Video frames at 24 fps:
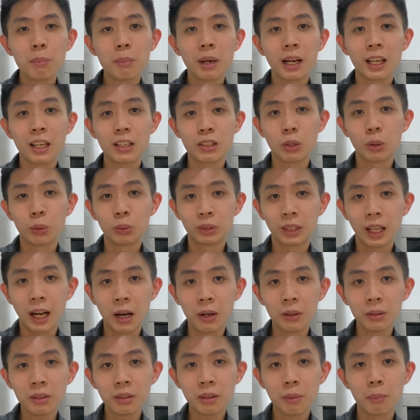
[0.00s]
Markets go
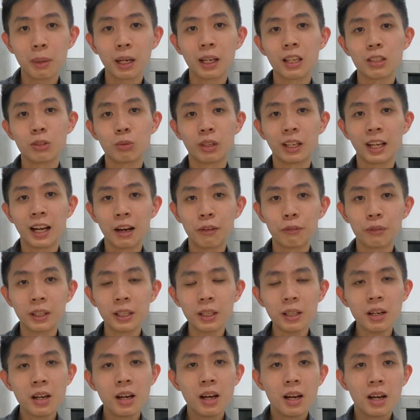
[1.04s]
down, markets
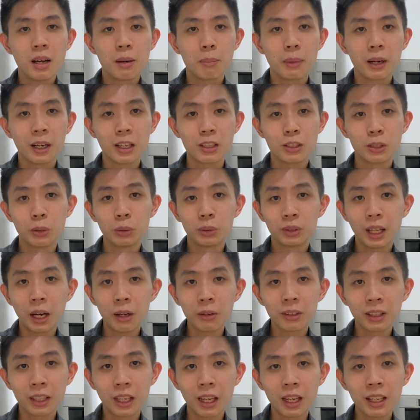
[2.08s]
recover, markets go down
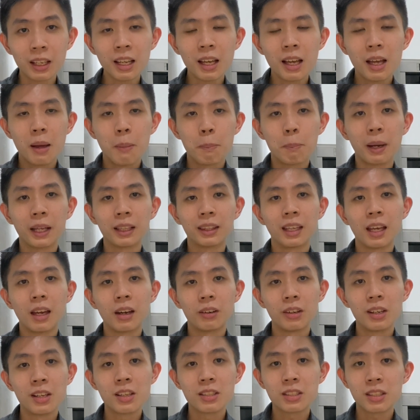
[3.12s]
again, but
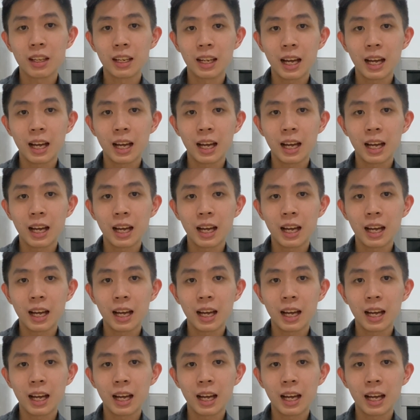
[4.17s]
there is an